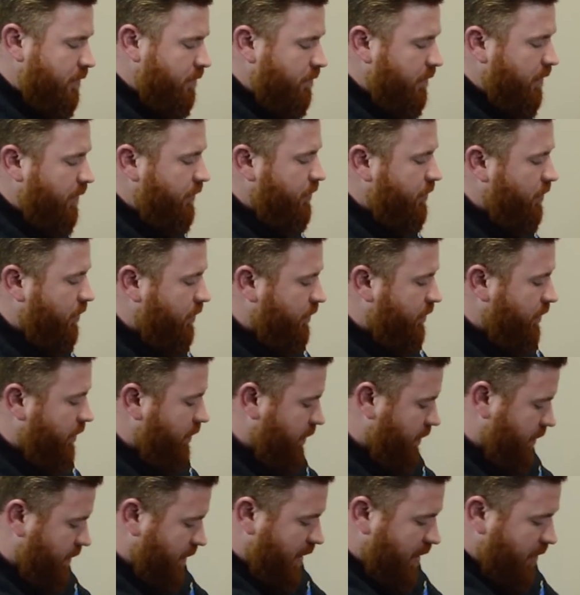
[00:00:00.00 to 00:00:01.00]
Make sure it's in
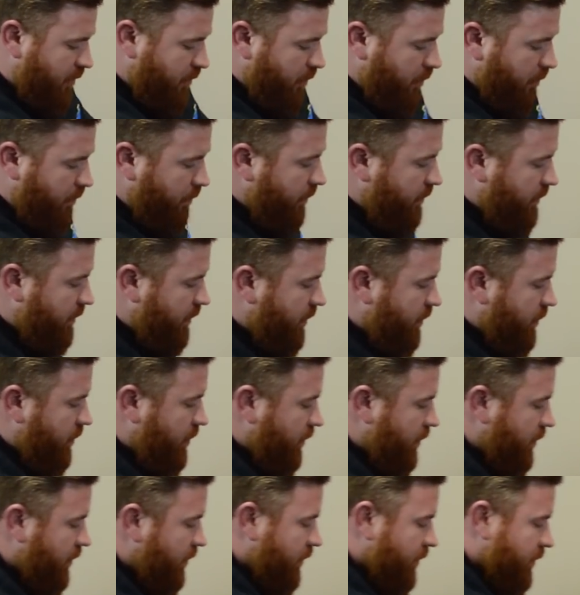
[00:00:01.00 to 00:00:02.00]
the downward
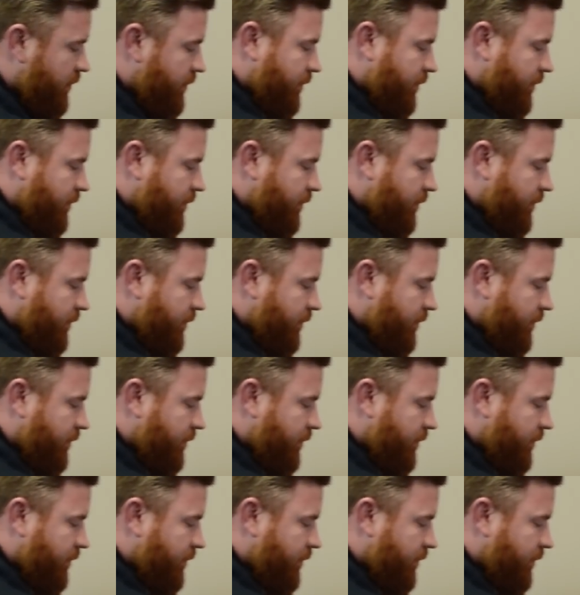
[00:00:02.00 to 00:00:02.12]
position.